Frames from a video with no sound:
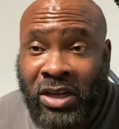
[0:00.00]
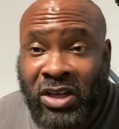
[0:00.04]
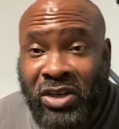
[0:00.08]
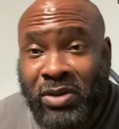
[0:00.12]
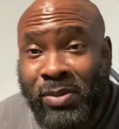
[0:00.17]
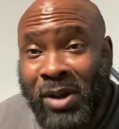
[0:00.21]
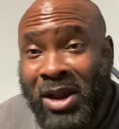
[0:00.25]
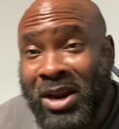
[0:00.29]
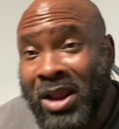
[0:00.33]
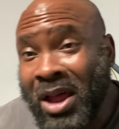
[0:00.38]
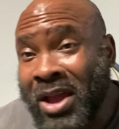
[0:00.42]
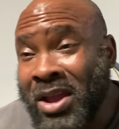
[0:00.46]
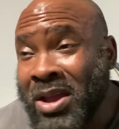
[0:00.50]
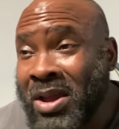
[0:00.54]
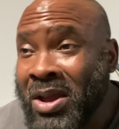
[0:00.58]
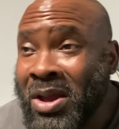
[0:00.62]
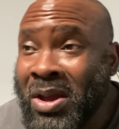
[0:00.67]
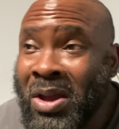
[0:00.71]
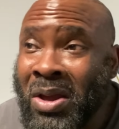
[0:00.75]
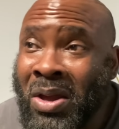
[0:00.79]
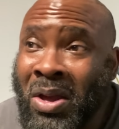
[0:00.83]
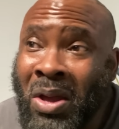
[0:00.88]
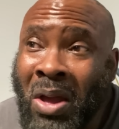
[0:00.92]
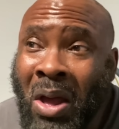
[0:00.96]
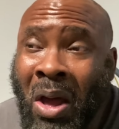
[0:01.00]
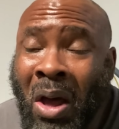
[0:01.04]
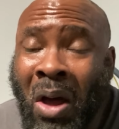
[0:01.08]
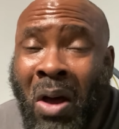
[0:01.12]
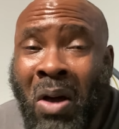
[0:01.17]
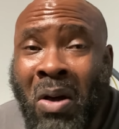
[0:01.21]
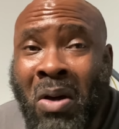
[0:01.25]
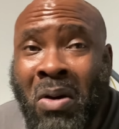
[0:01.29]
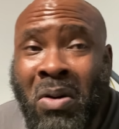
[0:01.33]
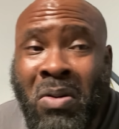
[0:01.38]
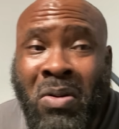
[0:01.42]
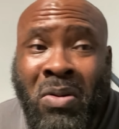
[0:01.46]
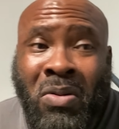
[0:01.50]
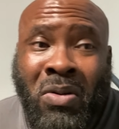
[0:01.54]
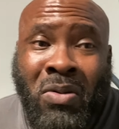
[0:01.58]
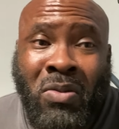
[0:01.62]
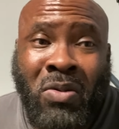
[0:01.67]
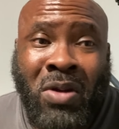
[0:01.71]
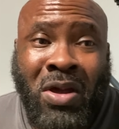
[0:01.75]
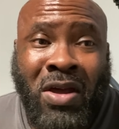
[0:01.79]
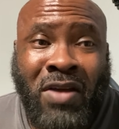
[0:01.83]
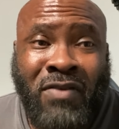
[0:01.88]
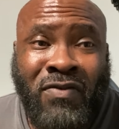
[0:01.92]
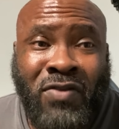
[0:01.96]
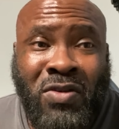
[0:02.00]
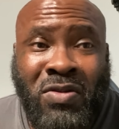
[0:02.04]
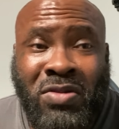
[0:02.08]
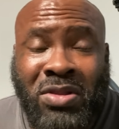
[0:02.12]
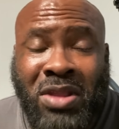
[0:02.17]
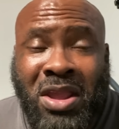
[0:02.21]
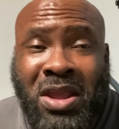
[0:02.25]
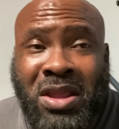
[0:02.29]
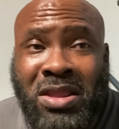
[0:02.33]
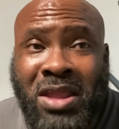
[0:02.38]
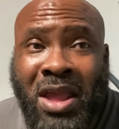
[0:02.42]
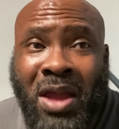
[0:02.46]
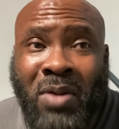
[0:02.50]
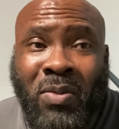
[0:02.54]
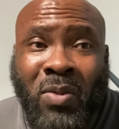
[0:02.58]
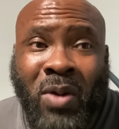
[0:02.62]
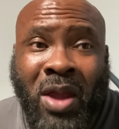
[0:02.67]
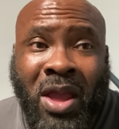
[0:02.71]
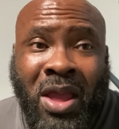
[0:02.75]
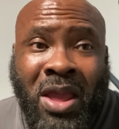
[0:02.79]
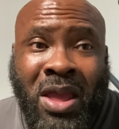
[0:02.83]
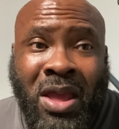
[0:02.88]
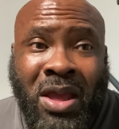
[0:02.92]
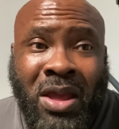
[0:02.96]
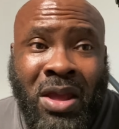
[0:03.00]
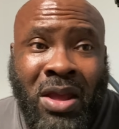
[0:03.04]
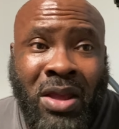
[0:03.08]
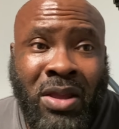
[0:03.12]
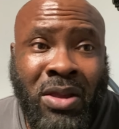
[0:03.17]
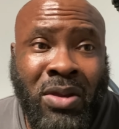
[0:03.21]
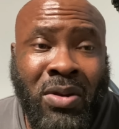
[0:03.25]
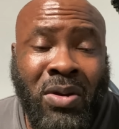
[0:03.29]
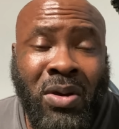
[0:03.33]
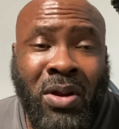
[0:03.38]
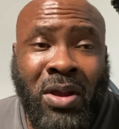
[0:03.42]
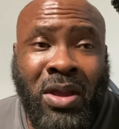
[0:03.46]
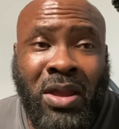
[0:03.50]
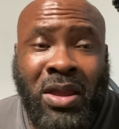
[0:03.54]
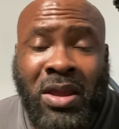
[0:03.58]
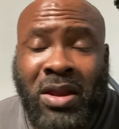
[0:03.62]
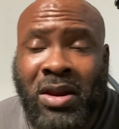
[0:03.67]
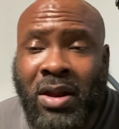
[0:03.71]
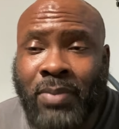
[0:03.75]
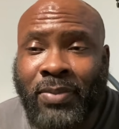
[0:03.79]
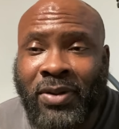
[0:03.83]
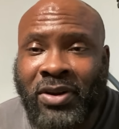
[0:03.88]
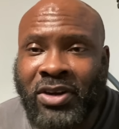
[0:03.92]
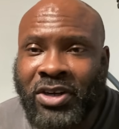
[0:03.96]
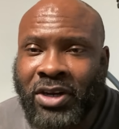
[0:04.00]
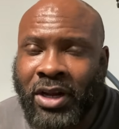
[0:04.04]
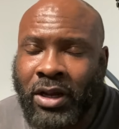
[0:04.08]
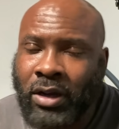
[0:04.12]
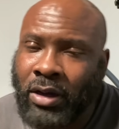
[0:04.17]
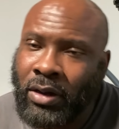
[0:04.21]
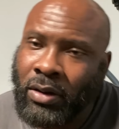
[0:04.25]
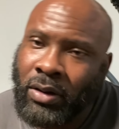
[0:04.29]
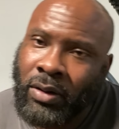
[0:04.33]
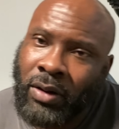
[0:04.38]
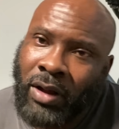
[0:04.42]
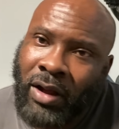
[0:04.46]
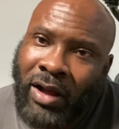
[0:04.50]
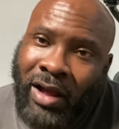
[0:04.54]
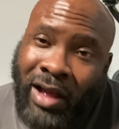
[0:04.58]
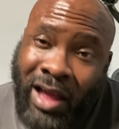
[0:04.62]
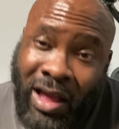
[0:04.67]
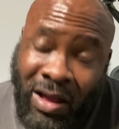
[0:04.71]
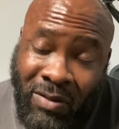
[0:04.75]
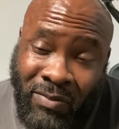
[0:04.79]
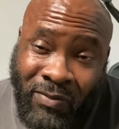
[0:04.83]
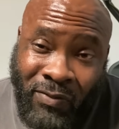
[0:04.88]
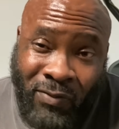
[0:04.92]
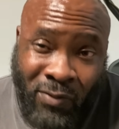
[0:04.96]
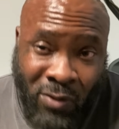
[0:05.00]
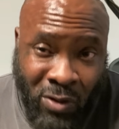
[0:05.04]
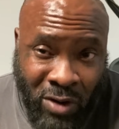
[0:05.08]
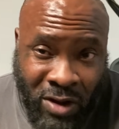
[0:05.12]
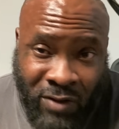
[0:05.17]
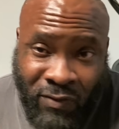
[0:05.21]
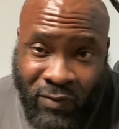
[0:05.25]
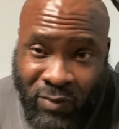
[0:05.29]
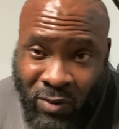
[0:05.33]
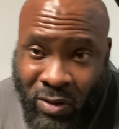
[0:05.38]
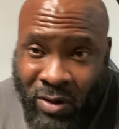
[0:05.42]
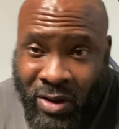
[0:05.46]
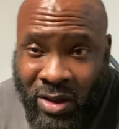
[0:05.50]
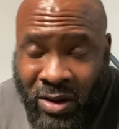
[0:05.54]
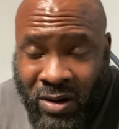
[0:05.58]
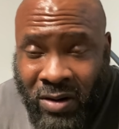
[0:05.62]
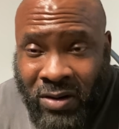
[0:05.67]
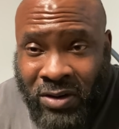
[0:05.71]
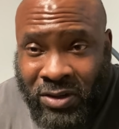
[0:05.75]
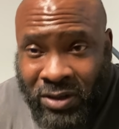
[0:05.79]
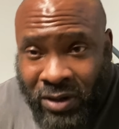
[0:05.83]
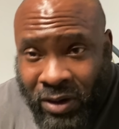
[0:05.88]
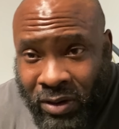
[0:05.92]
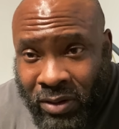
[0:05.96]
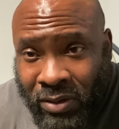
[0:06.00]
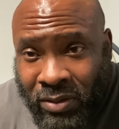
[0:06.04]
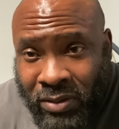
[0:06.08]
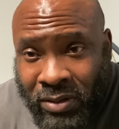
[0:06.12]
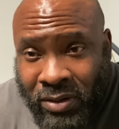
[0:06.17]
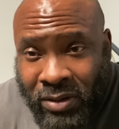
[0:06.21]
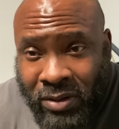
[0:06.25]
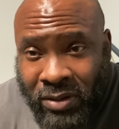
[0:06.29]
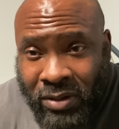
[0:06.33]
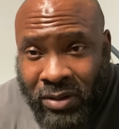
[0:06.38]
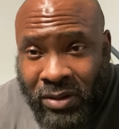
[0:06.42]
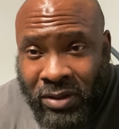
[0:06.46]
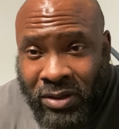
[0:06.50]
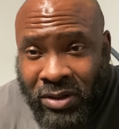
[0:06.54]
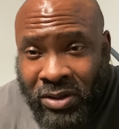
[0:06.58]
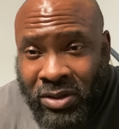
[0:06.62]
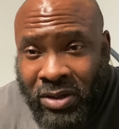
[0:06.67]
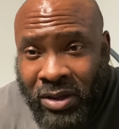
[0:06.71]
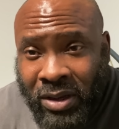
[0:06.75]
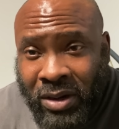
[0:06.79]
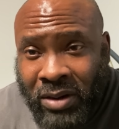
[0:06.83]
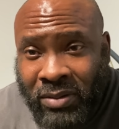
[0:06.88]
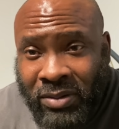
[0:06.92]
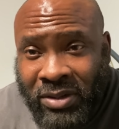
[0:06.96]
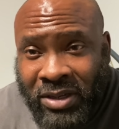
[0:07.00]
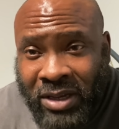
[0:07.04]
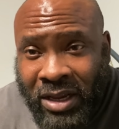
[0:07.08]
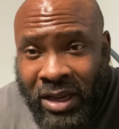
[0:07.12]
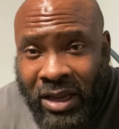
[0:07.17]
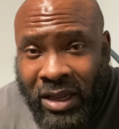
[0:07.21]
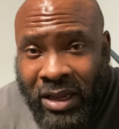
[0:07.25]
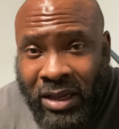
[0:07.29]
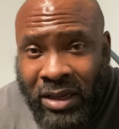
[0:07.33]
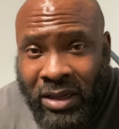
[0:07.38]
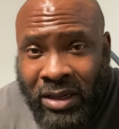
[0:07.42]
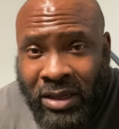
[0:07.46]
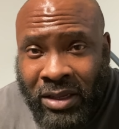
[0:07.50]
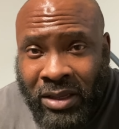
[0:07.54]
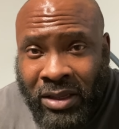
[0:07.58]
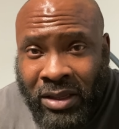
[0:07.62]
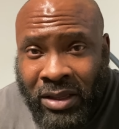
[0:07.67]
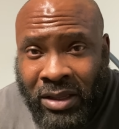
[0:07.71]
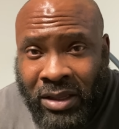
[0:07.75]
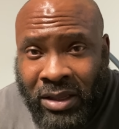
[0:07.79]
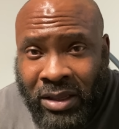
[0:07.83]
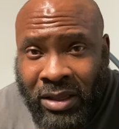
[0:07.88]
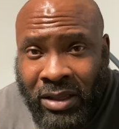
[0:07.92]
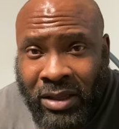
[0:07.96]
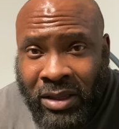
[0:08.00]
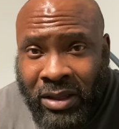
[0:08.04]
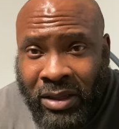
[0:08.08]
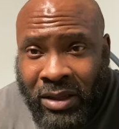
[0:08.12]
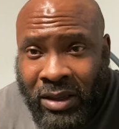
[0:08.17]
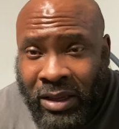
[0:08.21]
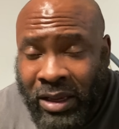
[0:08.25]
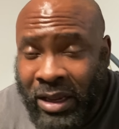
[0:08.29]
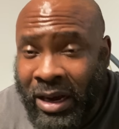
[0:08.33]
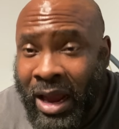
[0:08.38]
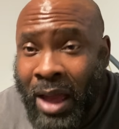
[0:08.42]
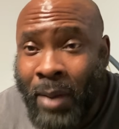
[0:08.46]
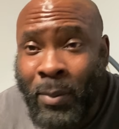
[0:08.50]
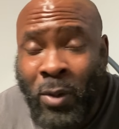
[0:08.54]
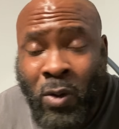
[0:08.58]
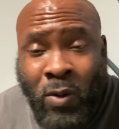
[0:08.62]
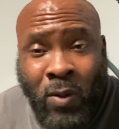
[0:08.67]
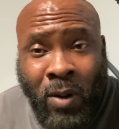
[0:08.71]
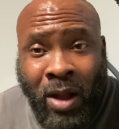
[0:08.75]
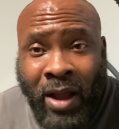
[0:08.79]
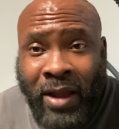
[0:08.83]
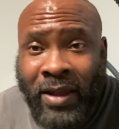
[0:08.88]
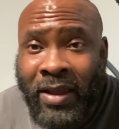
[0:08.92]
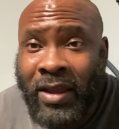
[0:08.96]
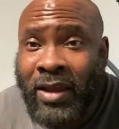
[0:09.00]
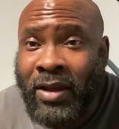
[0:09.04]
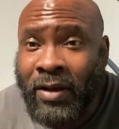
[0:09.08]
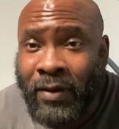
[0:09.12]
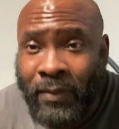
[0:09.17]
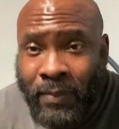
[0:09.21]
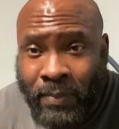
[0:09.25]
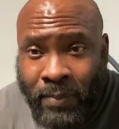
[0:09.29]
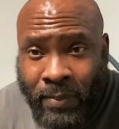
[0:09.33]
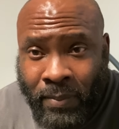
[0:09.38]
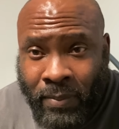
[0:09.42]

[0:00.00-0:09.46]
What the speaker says: Somebody like, oh, well, if you think that way, you're gonna end up in jail. I'm 44 years old. You see what I'm saying? And I'm who I am.